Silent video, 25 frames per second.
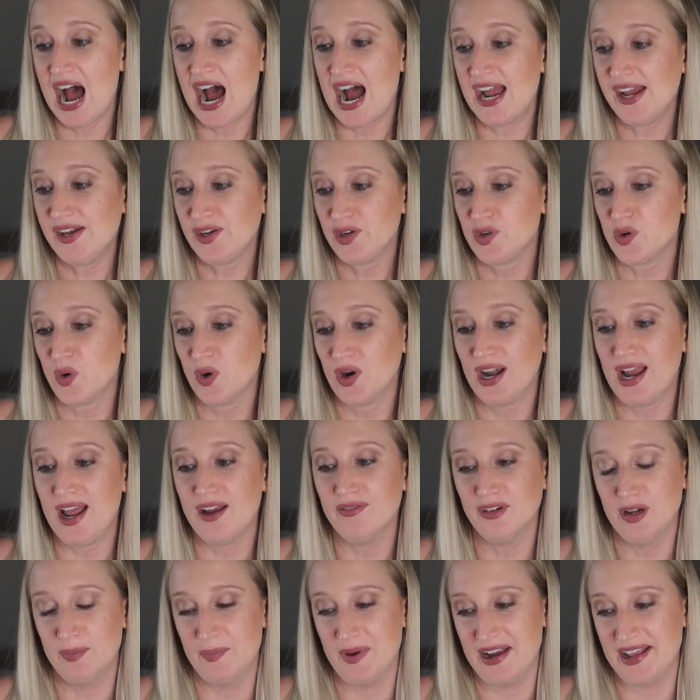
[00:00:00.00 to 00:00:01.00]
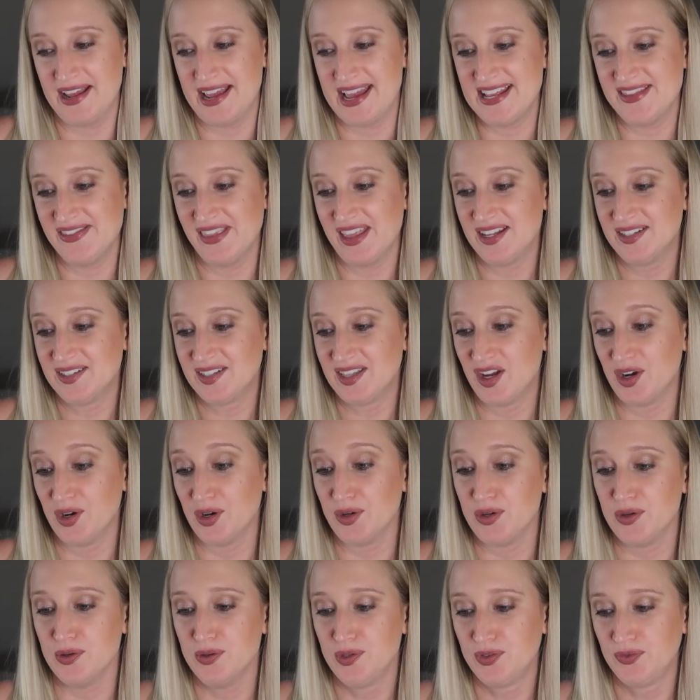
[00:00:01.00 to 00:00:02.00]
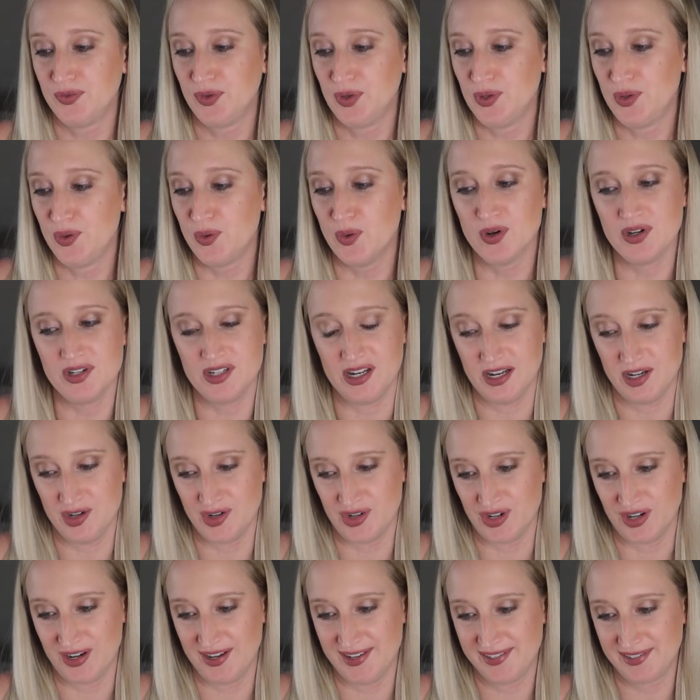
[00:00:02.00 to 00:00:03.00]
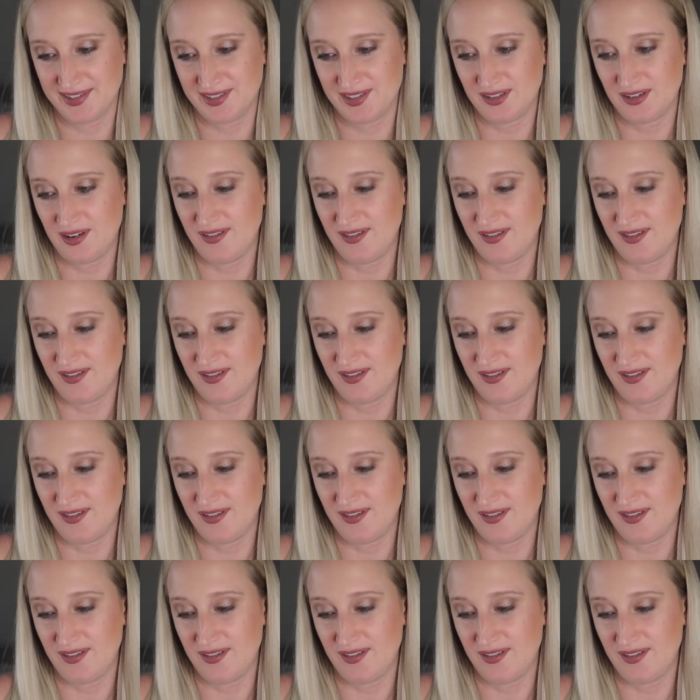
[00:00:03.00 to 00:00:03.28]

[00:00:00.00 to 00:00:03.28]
I ignore everybody unless they are useful or dangerous.